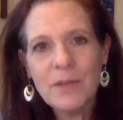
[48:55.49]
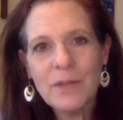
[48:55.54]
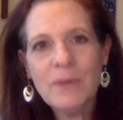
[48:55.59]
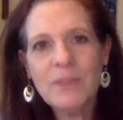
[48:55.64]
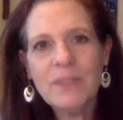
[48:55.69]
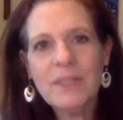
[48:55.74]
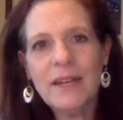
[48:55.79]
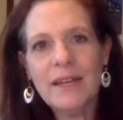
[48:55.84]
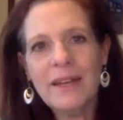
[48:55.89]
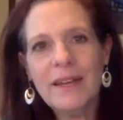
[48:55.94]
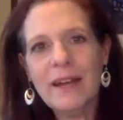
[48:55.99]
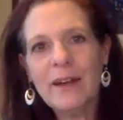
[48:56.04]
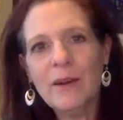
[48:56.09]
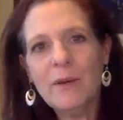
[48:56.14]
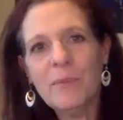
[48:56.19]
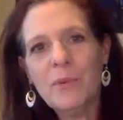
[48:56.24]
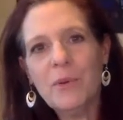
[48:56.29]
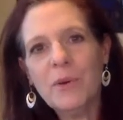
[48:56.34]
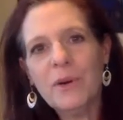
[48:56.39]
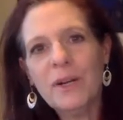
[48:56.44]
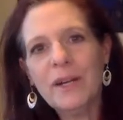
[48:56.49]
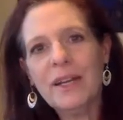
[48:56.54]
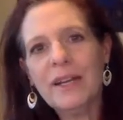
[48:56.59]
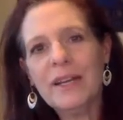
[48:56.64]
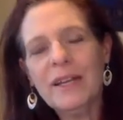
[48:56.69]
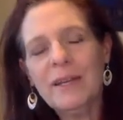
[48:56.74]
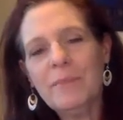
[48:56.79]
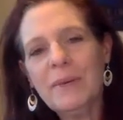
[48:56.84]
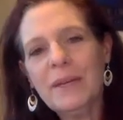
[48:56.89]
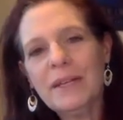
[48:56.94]
he was at an airport and
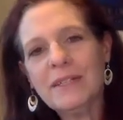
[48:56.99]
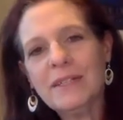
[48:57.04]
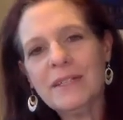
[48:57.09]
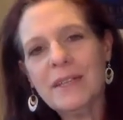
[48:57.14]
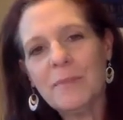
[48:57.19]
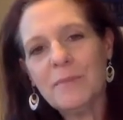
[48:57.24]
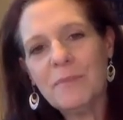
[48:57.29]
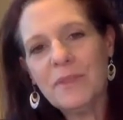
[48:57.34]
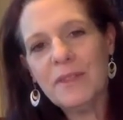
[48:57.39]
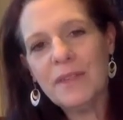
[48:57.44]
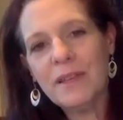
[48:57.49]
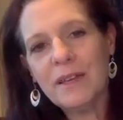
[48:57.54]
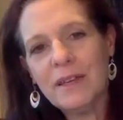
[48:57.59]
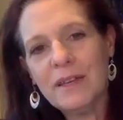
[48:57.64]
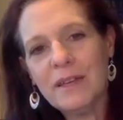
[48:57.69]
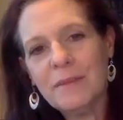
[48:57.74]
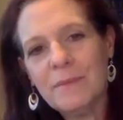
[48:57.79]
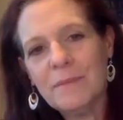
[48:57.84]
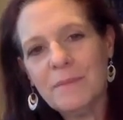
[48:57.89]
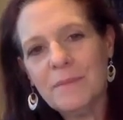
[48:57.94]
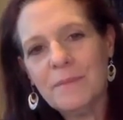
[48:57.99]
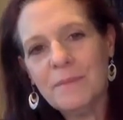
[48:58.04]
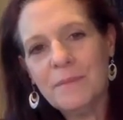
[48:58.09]
he picked up the